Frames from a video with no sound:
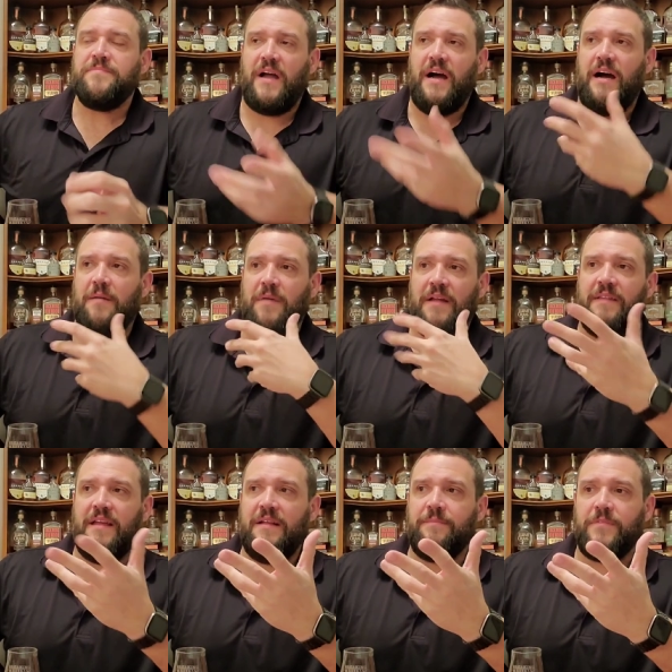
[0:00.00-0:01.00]
Um, and
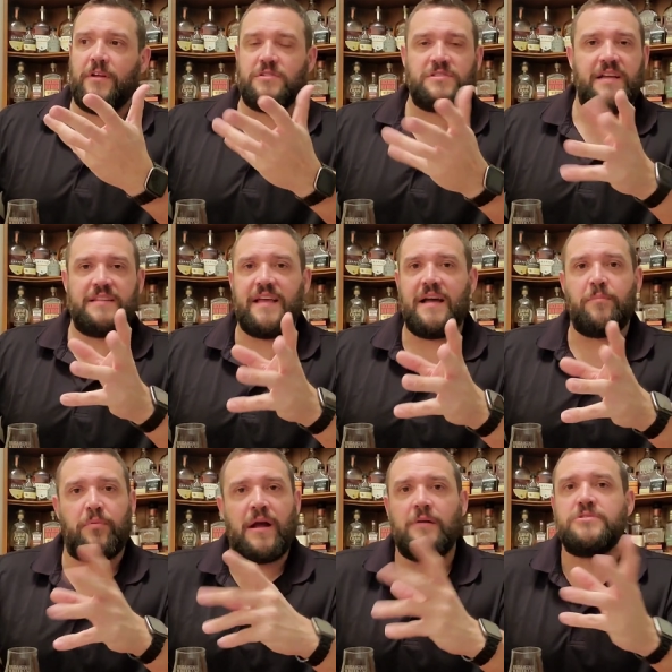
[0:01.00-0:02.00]
then there's like that
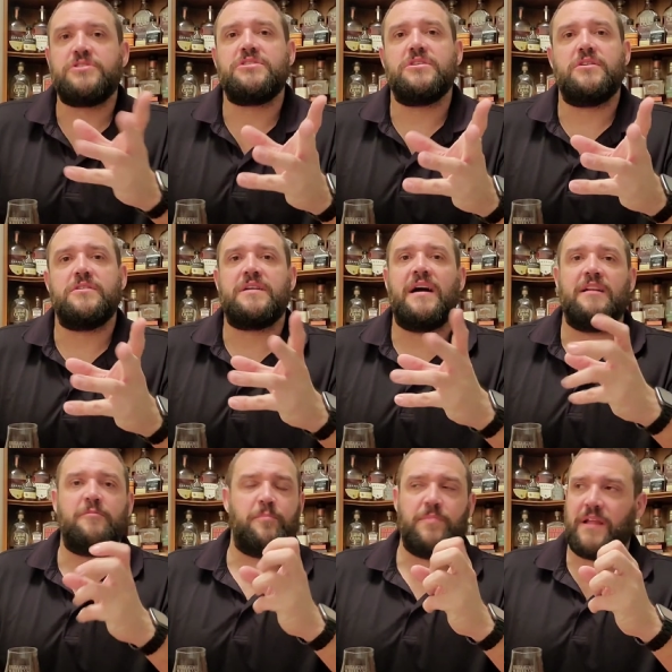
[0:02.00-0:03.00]
brown sugared kind
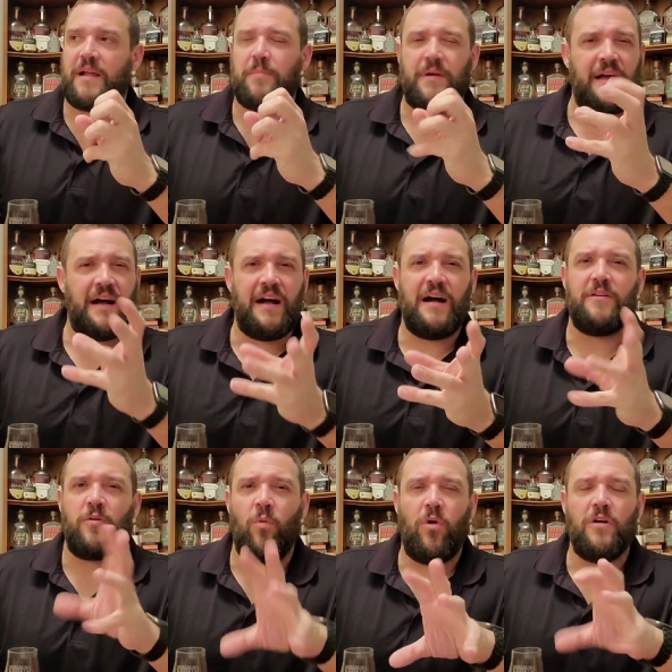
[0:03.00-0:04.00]
of like a pecan
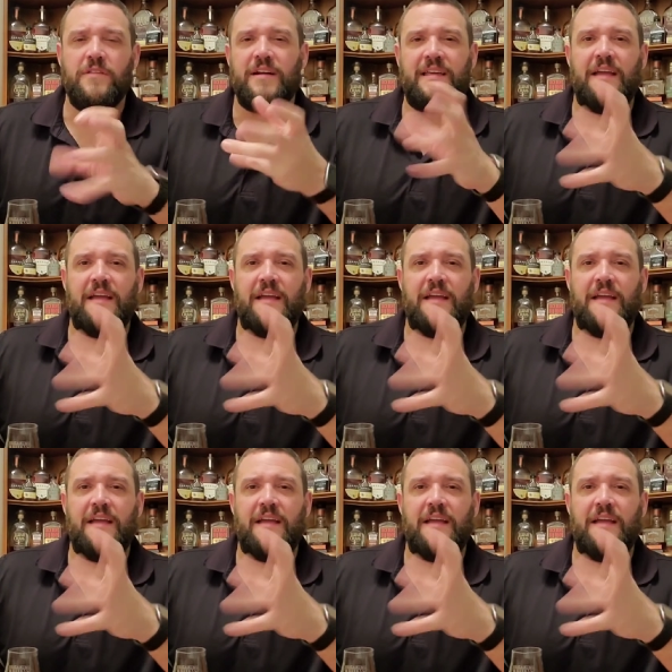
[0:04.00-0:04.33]
or walnut,